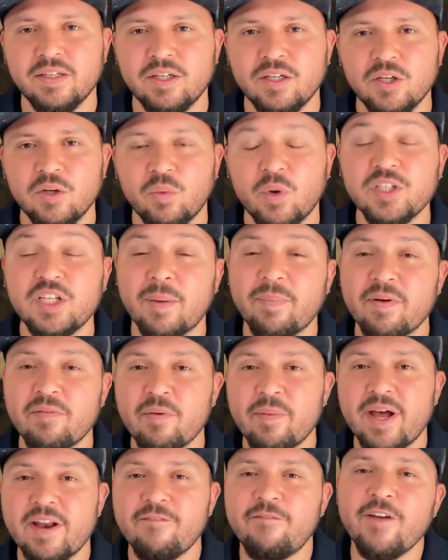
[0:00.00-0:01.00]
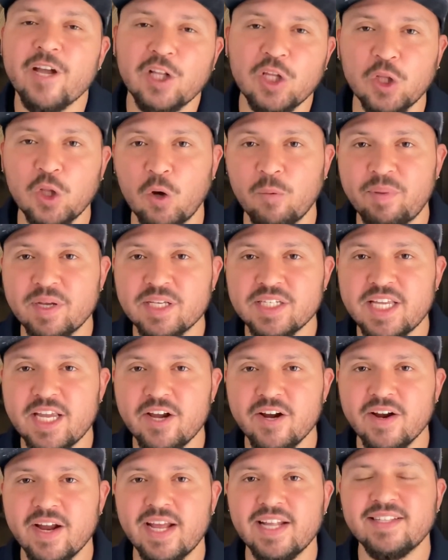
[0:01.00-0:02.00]
What's up everybody, Victor Lopez
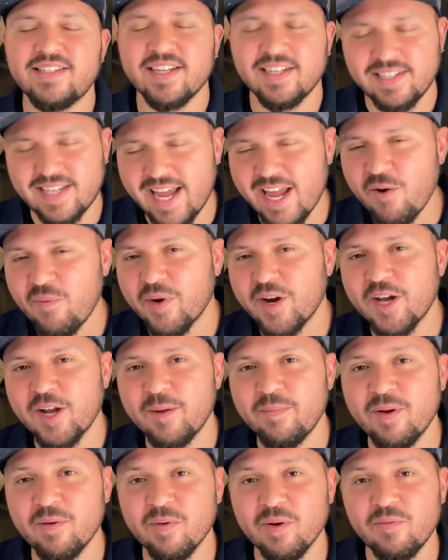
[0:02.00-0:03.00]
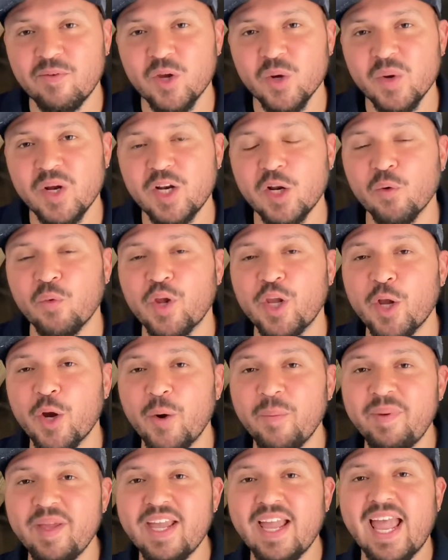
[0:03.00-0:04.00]
here, and today we're going to be reviewing the
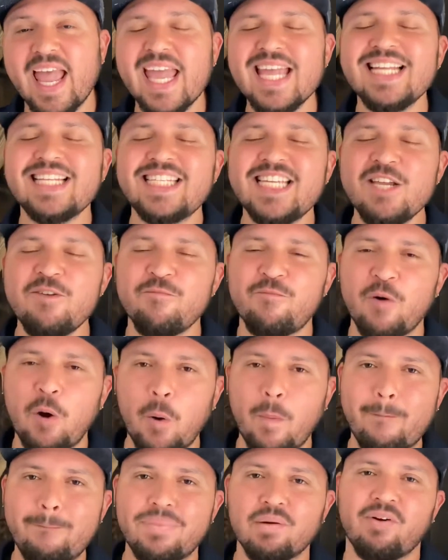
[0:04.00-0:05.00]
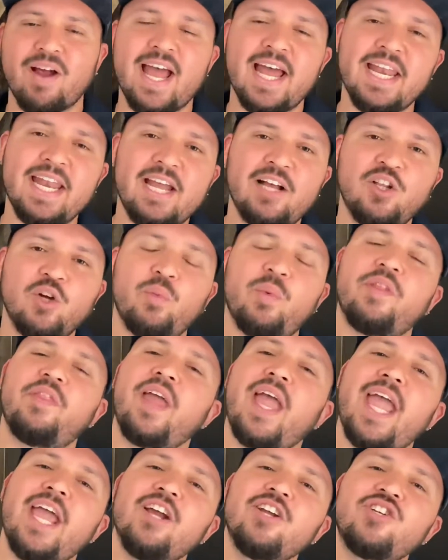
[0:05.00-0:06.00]
RYOBI 18 volt brad nailer with
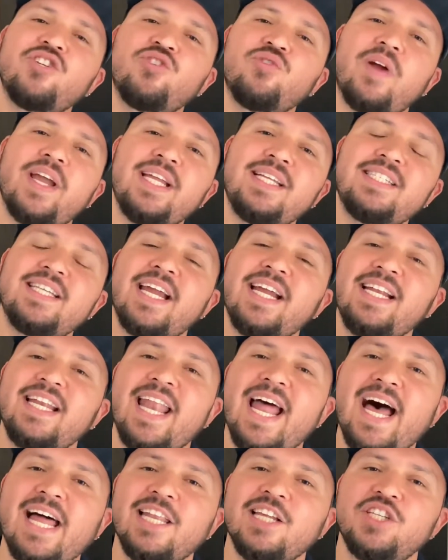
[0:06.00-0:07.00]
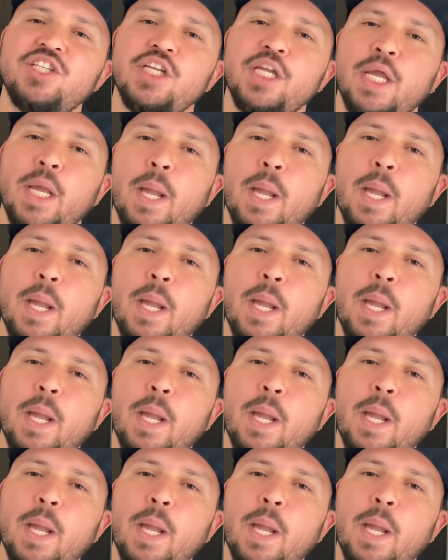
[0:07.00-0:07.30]
AirStrike technology.